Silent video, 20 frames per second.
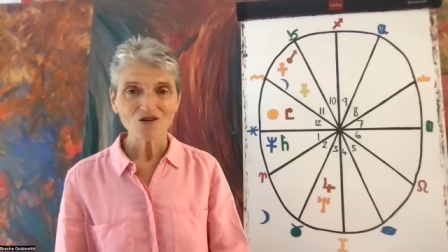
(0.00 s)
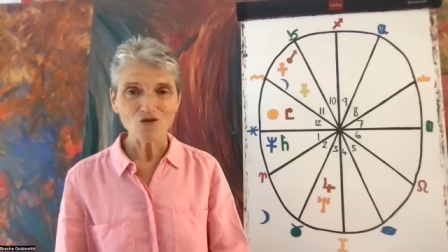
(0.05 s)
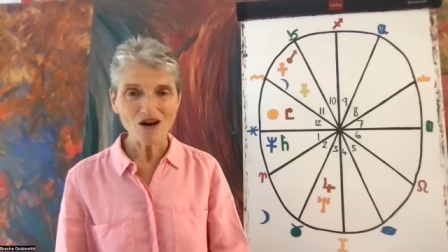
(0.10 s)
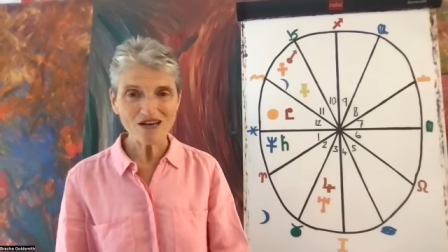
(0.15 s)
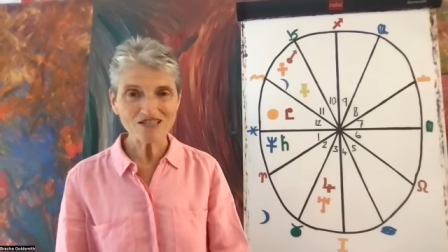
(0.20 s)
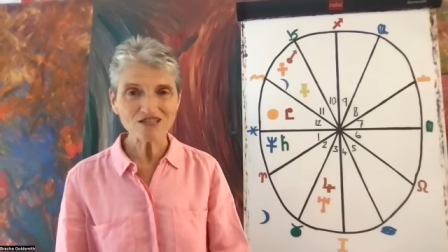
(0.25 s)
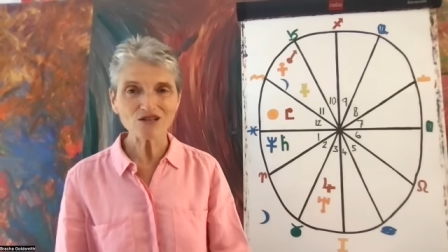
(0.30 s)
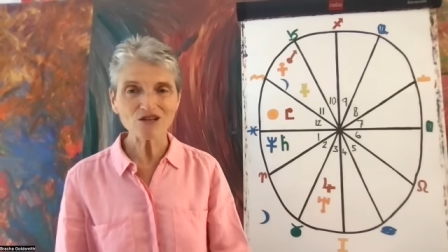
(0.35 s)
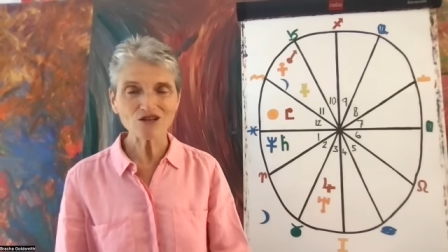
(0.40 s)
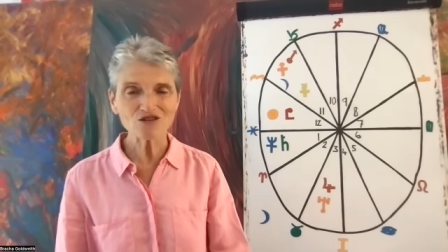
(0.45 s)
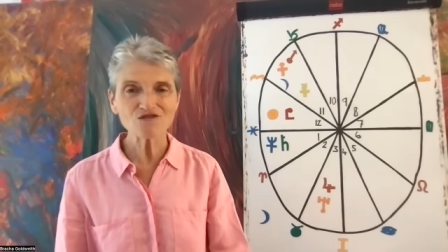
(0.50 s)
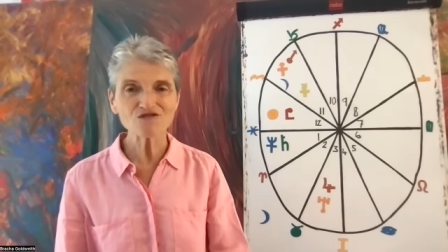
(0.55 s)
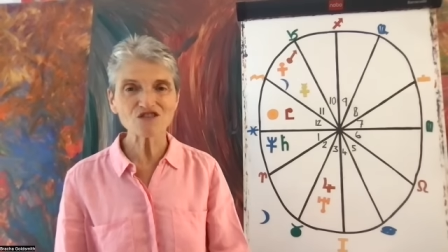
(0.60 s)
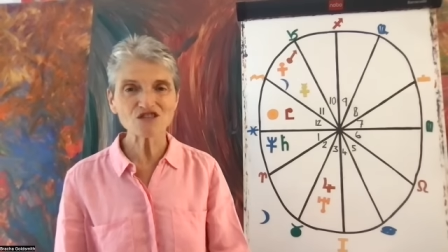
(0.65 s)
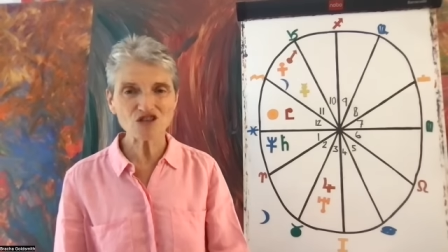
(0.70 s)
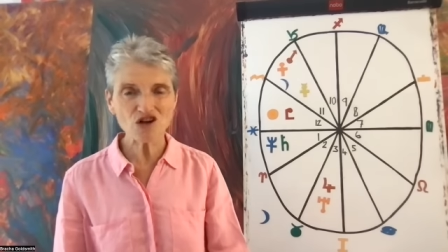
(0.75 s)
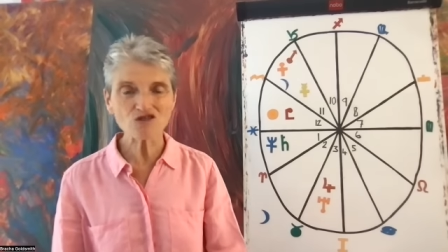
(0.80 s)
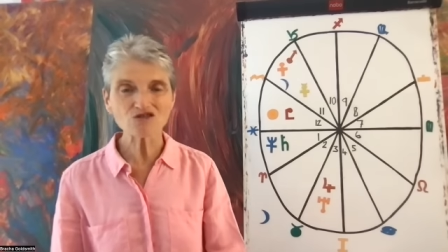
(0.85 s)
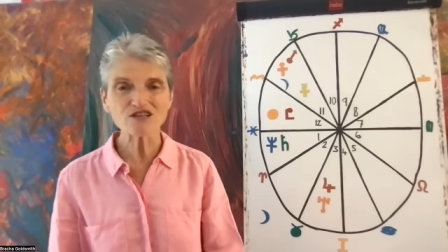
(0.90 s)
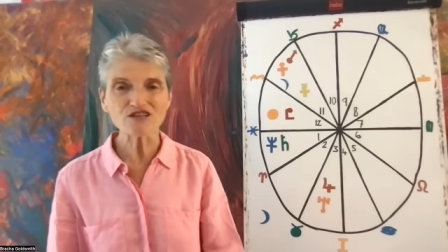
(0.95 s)
quite a lot of
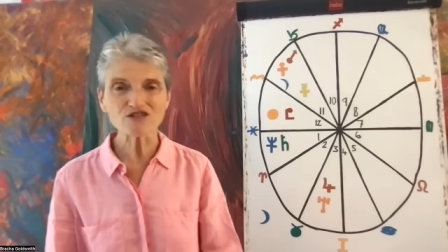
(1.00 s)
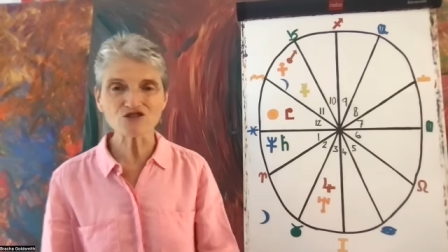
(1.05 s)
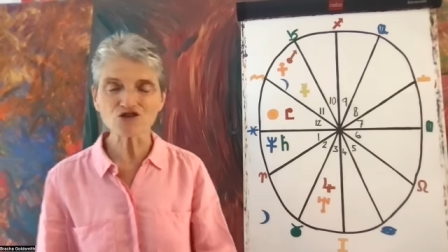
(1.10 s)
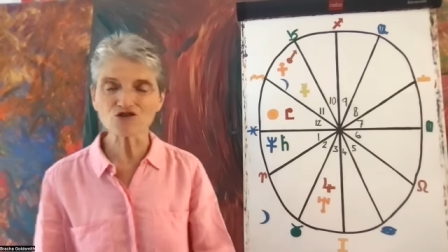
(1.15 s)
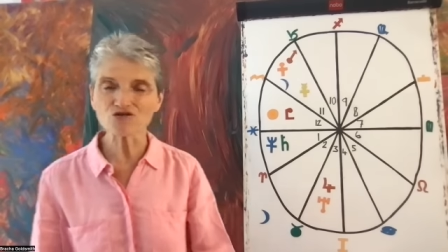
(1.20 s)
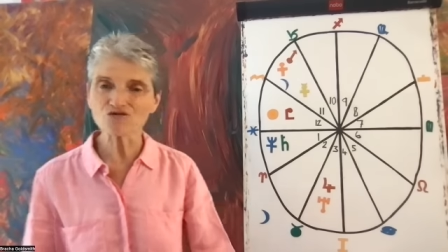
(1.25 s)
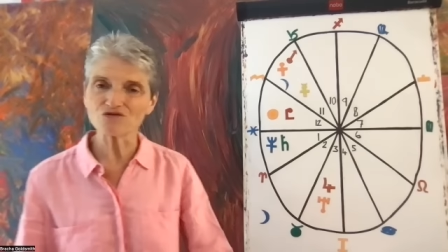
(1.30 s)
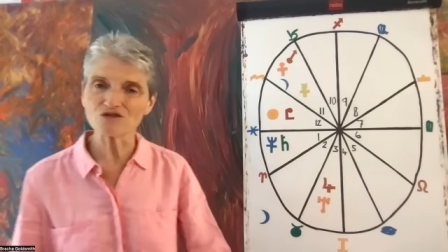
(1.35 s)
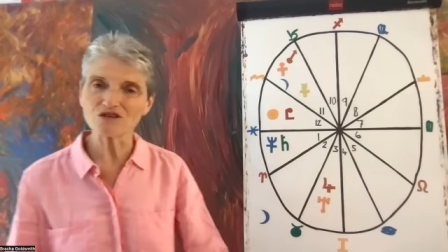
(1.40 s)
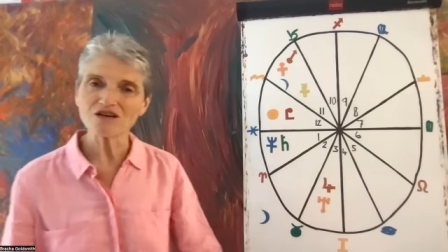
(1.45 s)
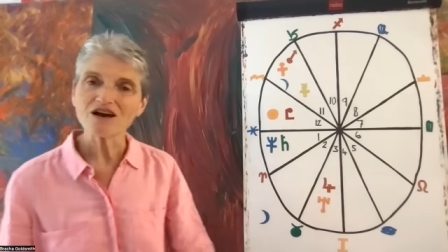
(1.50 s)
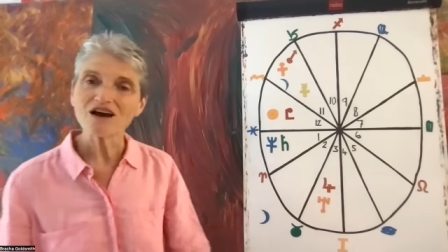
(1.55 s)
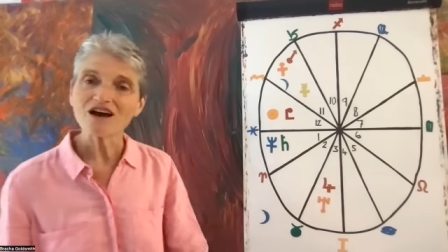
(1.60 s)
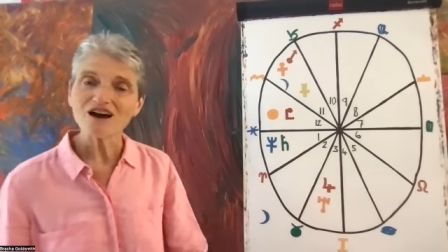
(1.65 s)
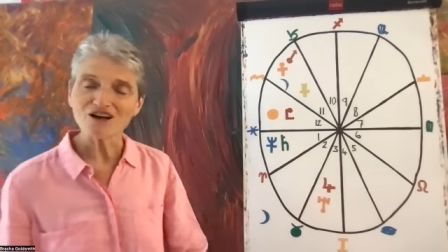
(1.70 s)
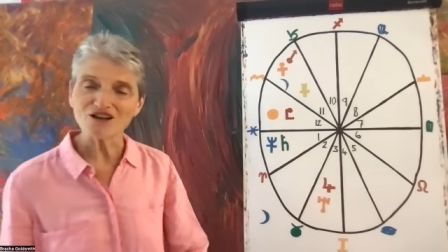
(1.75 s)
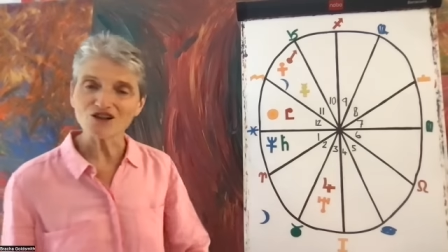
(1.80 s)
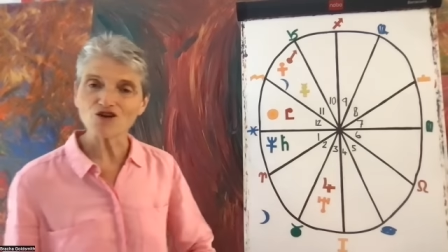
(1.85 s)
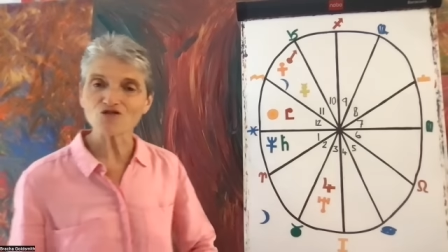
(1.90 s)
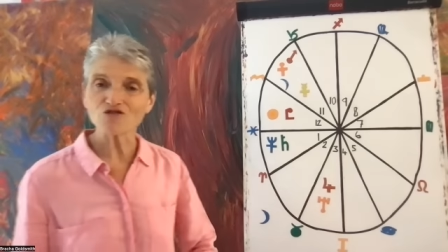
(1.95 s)
solitude
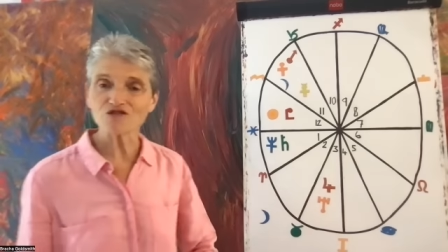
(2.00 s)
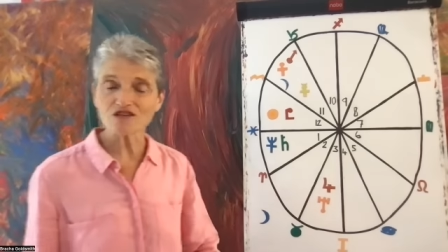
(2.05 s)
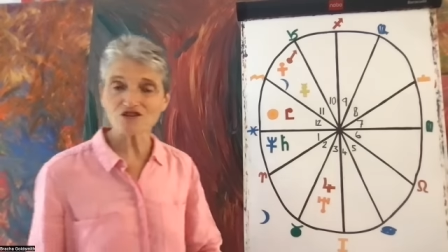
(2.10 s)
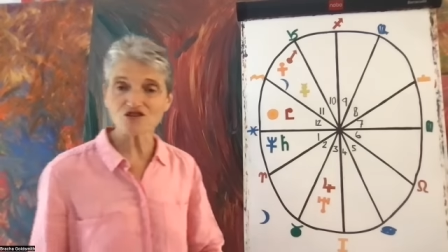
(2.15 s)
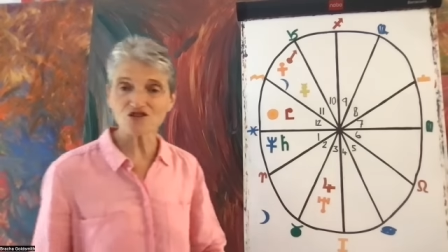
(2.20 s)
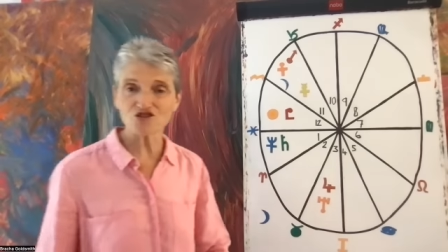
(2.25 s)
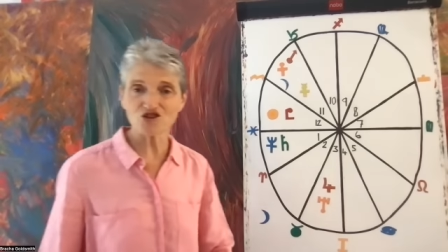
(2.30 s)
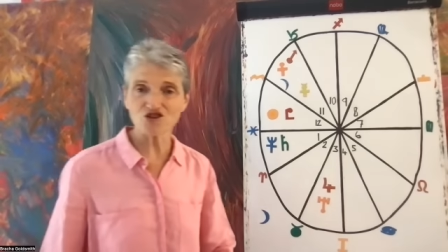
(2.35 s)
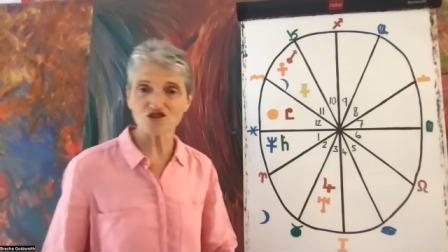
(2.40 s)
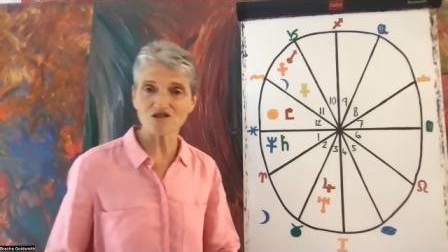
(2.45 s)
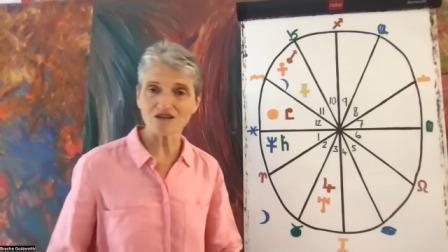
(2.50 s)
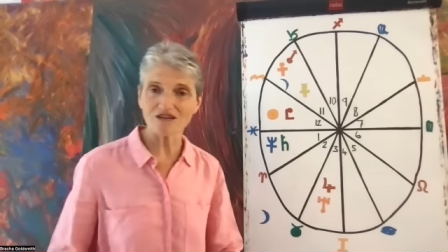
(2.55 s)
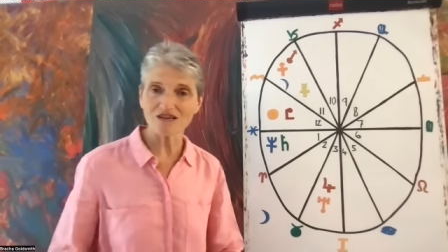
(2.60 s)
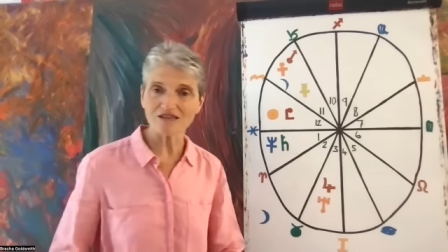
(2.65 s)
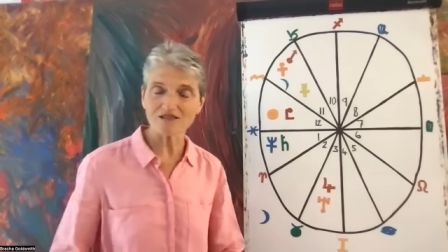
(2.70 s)
along this journey.